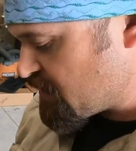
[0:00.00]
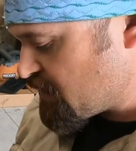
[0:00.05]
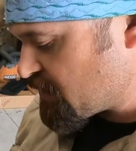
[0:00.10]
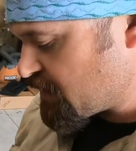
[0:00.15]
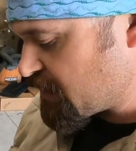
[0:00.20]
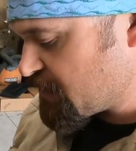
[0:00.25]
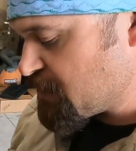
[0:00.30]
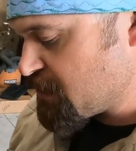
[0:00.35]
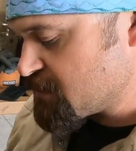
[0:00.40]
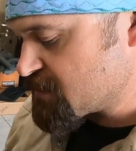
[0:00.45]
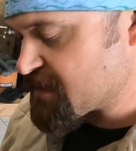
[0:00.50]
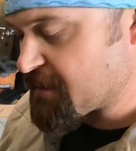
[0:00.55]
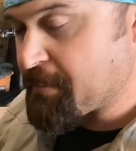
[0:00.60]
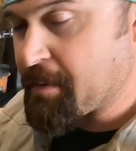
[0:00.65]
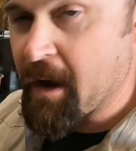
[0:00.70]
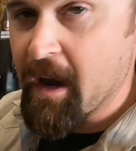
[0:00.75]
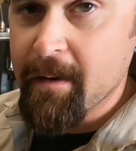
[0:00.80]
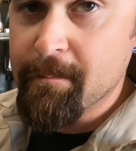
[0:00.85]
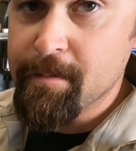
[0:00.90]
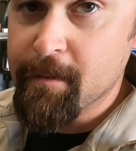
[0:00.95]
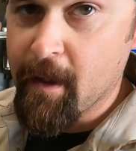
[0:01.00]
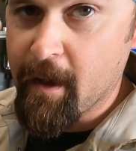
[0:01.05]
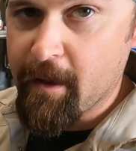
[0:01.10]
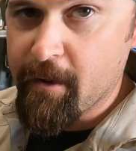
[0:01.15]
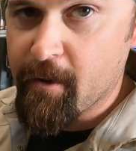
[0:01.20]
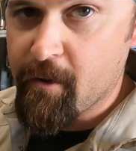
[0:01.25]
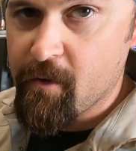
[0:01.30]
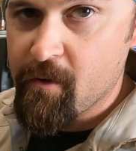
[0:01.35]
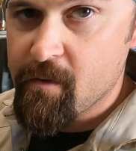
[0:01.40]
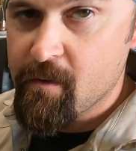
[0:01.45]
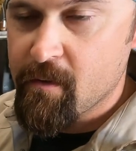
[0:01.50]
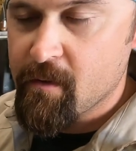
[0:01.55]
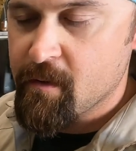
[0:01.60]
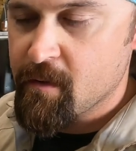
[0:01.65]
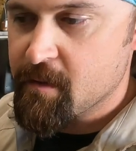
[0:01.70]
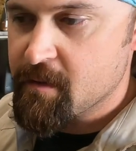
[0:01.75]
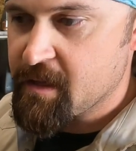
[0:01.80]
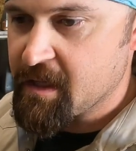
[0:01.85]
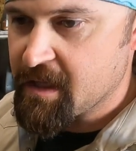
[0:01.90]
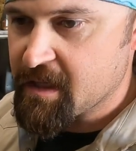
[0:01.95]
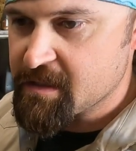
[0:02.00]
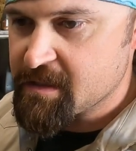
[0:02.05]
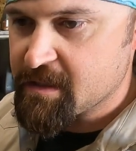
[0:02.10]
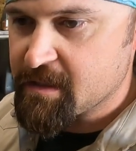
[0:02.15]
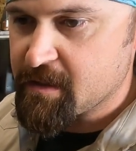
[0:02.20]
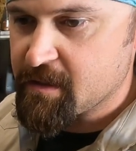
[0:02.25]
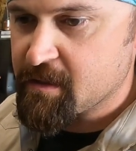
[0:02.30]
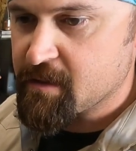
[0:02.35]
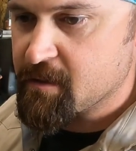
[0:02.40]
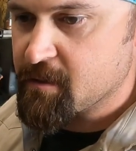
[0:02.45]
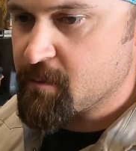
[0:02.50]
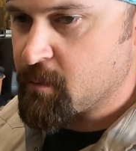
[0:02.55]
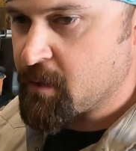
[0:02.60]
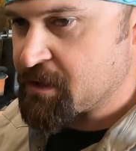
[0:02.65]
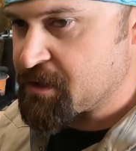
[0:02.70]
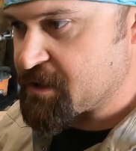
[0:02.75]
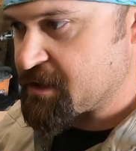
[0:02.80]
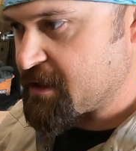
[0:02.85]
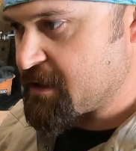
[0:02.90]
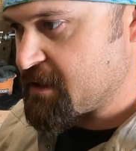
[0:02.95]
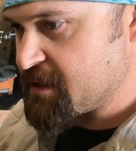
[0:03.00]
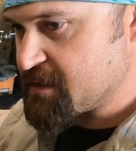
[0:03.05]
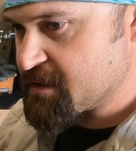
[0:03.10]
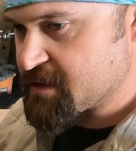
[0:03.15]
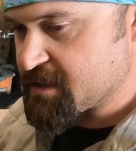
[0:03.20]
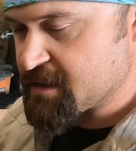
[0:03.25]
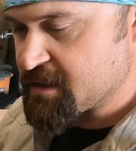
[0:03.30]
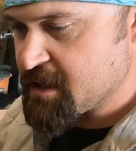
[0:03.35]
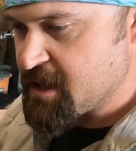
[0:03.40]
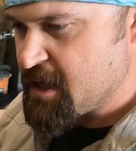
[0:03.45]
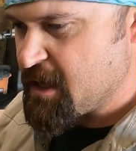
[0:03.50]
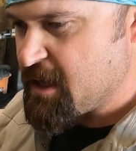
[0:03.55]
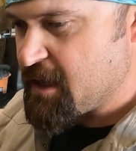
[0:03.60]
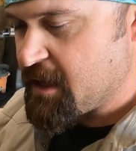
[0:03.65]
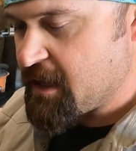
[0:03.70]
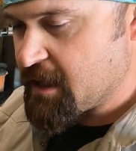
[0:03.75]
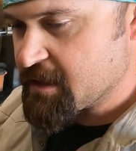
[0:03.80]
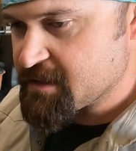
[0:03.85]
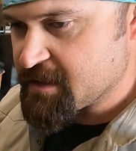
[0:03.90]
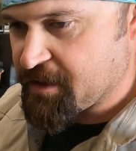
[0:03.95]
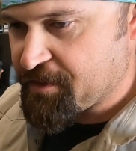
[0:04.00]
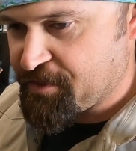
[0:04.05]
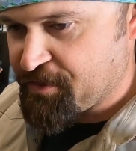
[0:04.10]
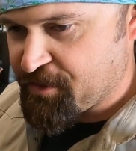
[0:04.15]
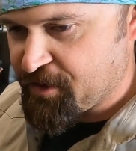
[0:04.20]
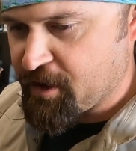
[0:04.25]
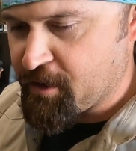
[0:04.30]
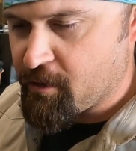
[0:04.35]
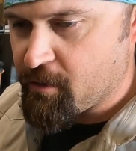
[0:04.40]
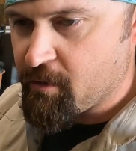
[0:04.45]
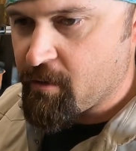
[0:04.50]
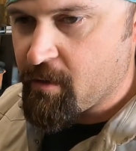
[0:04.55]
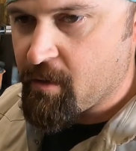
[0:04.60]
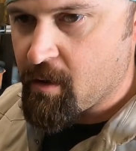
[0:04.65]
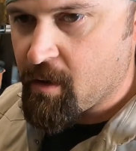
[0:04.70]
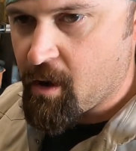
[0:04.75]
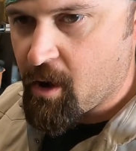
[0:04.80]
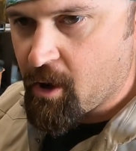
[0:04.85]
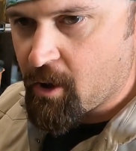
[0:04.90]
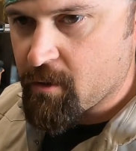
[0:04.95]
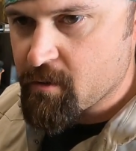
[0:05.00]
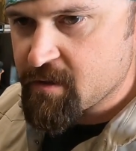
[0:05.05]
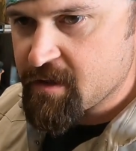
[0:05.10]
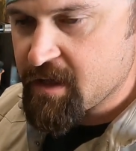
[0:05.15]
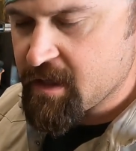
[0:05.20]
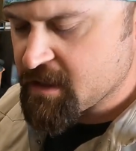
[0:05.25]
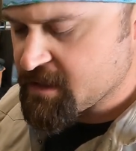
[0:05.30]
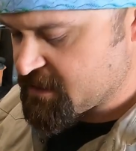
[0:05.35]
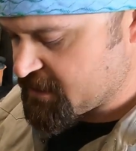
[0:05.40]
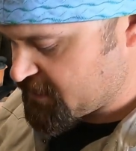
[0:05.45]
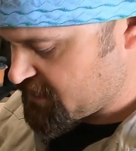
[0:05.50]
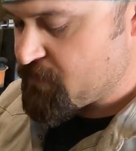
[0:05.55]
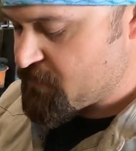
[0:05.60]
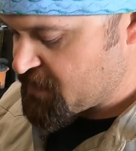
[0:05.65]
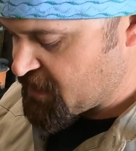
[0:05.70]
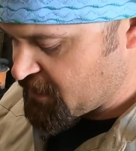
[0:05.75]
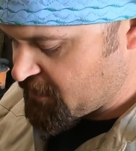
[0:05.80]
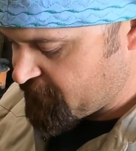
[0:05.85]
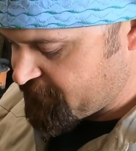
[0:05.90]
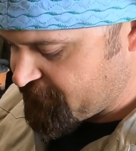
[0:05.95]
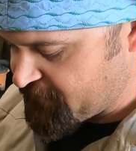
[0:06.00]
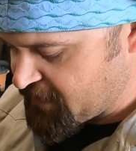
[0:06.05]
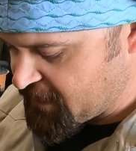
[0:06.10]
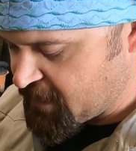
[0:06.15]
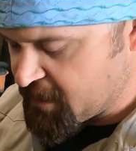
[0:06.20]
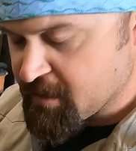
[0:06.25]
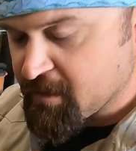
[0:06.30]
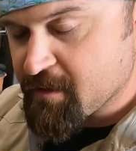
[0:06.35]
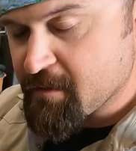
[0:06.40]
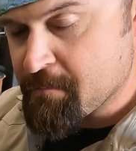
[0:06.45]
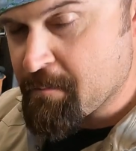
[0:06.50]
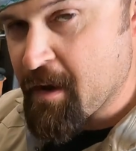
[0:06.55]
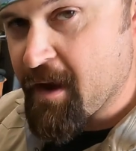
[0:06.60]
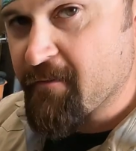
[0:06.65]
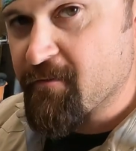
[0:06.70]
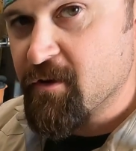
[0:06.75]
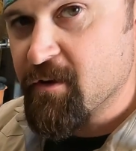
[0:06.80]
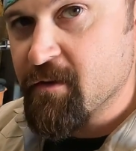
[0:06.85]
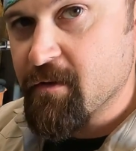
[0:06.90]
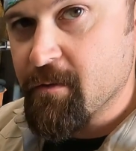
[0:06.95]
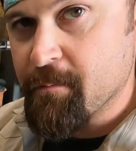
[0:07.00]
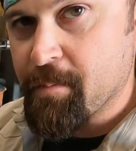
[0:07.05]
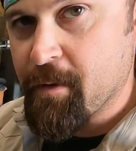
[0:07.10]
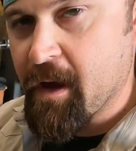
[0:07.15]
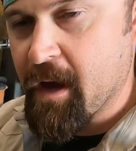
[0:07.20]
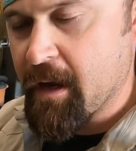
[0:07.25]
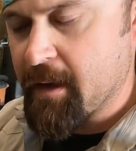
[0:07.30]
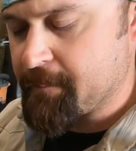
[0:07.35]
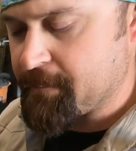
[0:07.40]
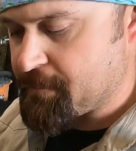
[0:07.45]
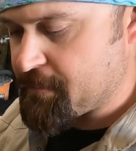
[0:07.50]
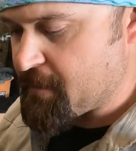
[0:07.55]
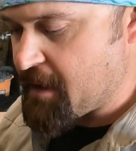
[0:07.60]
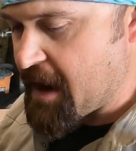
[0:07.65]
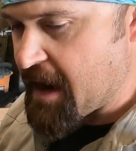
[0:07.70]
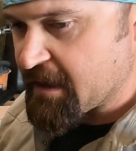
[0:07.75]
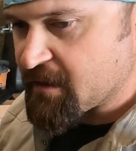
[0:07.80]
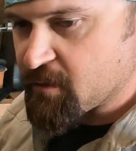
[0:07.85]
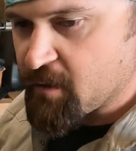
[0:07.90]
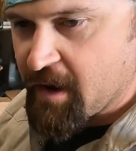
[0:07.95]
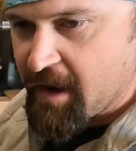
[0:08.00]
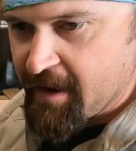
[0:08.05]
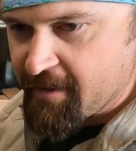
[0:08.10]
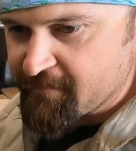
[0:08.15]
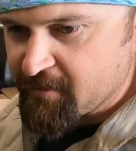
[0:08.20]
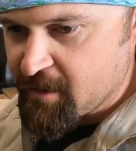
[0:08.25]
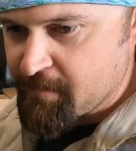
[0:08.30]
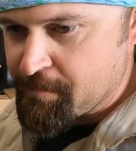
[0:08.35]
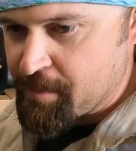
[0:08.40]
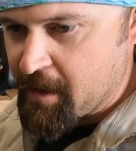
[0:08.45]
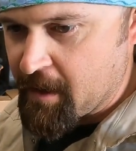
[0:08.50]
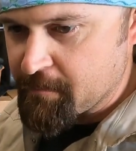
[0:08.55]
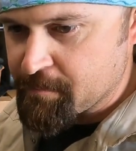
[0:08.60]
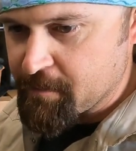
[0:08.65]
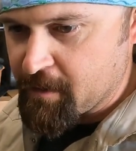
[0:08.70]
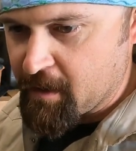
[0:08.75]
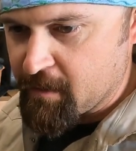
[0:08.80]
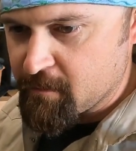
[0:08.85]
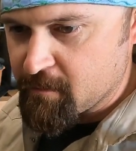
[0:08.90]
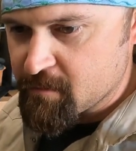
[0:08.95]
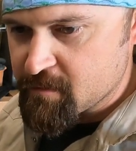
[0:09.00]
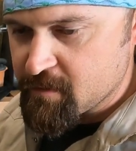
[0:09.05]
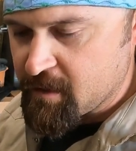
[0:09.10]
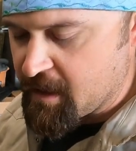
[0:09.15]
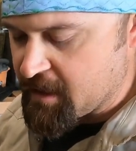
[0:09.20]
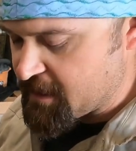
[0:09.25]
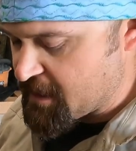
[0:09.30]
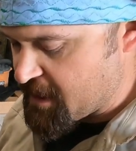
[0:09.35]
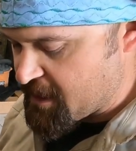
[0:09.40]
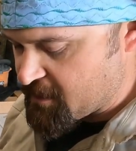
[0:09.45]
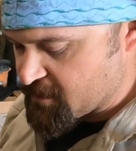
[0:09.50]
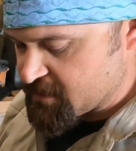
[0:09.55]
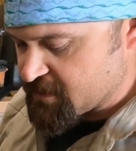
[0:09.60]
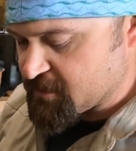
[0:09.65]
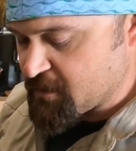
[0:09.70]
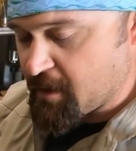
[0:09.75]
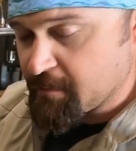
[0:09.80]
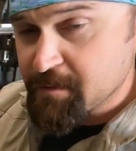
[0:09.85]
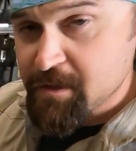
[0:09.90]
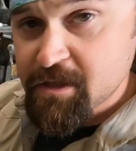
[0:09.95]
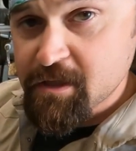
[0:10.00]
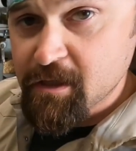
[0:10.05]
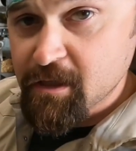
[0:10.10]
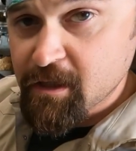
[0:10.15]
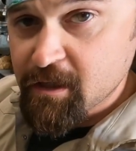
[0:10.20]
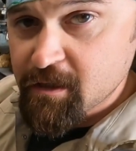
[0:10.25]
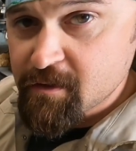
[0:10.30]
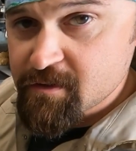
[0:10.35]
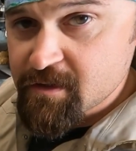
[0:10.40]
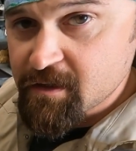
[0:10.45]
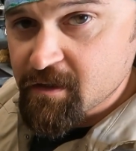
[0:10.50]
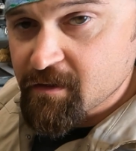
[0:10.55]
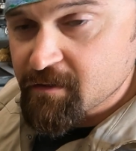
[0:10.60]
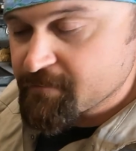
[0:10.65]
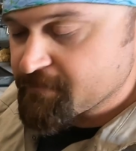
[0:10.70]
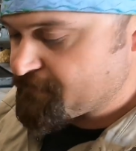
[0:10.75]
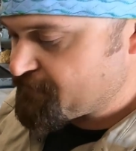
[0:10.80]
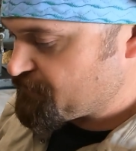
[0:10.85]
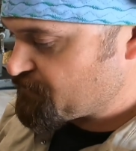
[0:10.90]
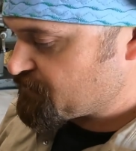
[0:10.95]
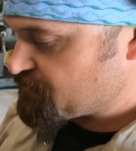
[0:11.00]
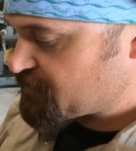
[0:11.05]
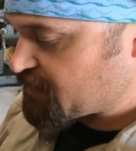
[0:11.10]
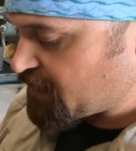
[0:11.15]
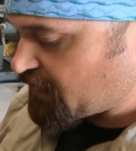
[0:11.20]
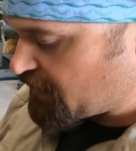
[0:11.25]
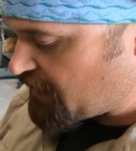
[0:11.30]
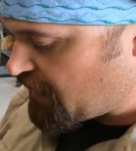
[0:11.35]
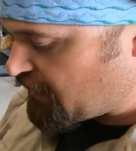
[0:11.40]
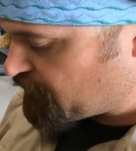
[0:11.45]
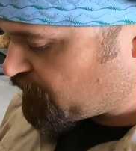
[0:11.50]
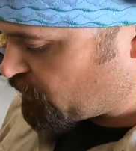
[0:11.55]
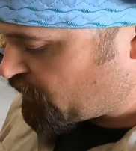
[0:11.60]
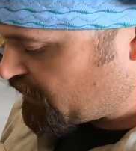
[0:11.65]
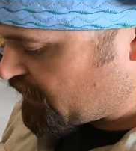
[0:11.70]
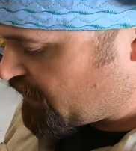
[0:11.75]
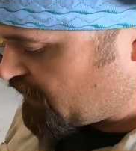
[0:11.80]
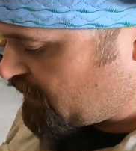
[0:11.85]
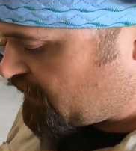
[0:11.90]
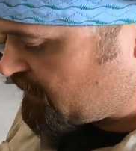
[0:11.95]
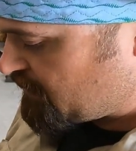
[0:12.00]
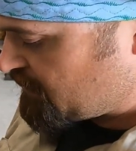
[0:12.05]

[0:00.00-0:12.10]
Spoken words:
you can use a pipe liner disc, which is, it's a thinner hard disc that'll fit into the bevel of the pipe. I don't have any pipe liners right now, so I'm just going to use a cut-off wheel,